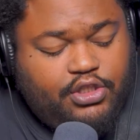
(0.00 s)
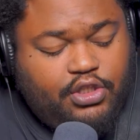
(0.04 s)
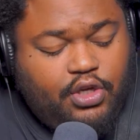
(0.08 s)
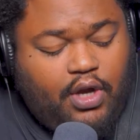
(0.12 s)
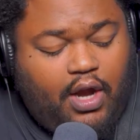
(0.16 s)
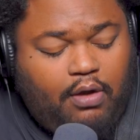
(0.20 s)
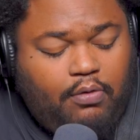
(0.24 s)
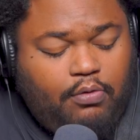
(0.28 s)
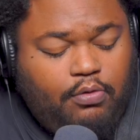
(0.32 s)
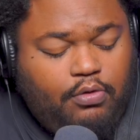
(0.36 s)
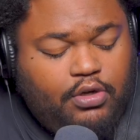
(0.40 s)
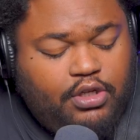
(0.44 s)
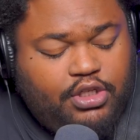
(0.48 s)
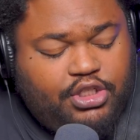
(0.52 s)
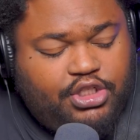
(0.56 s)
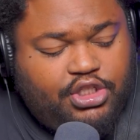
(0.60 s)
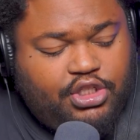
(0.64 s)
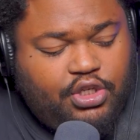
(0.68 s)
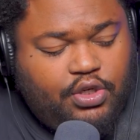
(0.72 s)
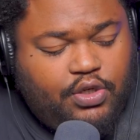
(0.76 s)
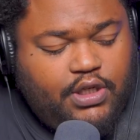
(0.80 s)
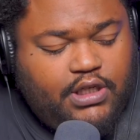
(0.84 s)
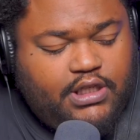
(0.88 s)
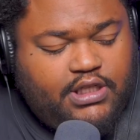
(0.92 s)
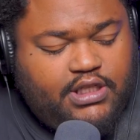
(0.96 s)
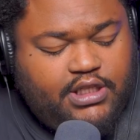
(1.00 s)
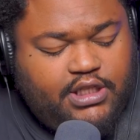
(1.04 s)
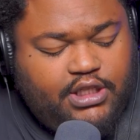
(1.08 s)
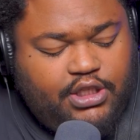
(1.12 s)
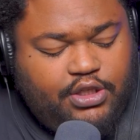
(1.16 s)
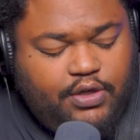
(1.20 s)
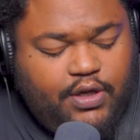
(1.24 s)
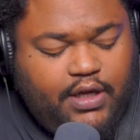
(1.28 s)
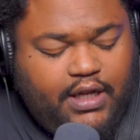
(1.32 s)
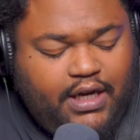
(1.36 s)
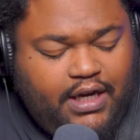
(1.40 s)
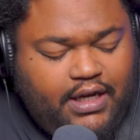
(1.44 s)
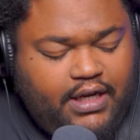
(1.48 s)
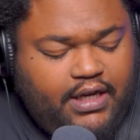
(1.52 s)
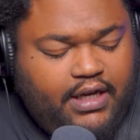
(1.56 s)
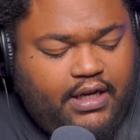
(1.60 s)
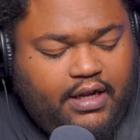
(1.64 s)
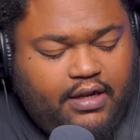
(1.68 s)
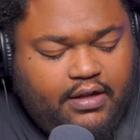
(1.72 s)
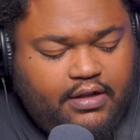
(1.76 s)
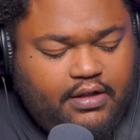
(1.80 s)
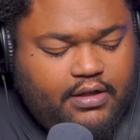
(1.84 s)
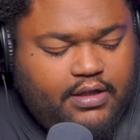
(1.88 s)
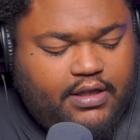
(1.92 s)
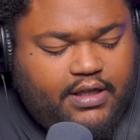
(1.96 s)
So I want to show it to you in
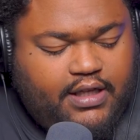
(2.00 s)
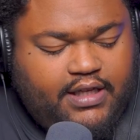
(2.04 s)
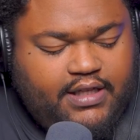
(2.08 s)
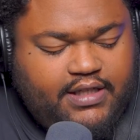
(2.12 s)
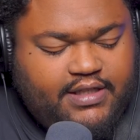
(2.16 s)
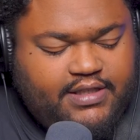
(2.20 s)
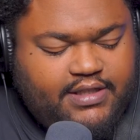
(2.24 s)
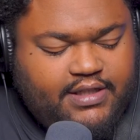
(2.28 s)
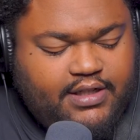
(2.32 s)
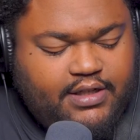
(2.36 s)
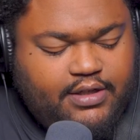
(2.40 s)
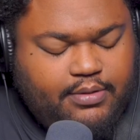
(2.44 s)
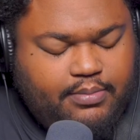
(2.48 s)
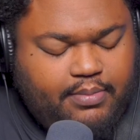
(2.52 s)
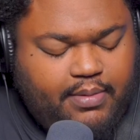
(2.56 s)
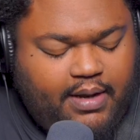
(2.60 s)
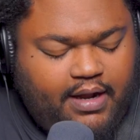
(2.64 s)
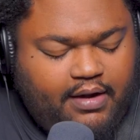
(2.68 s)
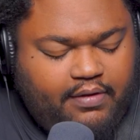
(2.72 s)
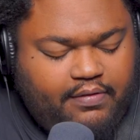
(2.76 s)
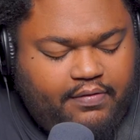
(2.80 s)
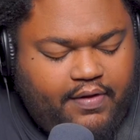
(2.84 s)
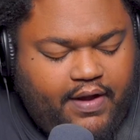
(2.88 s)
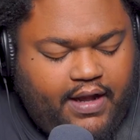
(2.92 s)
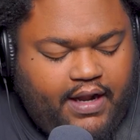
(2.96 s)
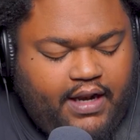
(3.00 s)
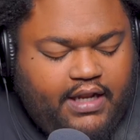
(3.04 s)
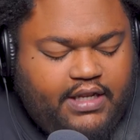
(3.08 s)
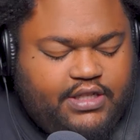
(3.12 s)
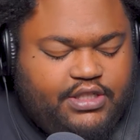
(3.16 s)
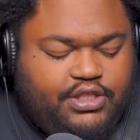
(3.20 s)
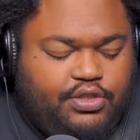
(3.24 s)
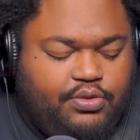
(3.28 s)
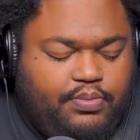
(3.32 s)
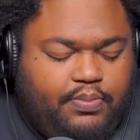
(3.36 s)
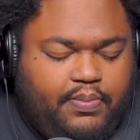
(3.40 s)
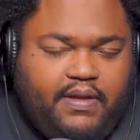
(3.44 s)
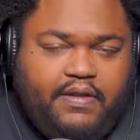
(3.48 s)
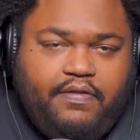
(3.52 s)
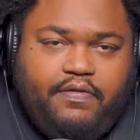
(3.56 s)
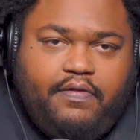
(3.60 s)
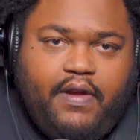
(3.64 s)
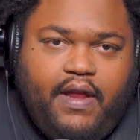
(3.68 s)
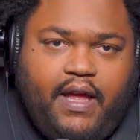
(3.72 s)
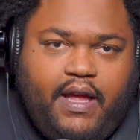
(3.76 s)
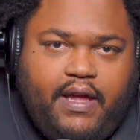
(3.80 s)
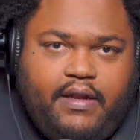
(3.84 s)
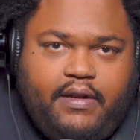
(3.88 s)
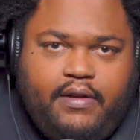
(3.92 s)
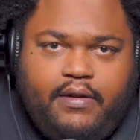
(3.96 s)
another key center. Matter of fact, let's do B
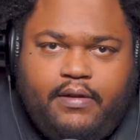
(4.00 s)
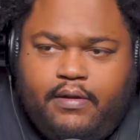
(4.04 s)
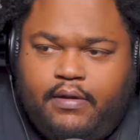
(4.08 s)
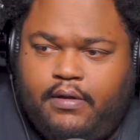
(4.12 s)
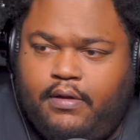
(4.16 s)
flat.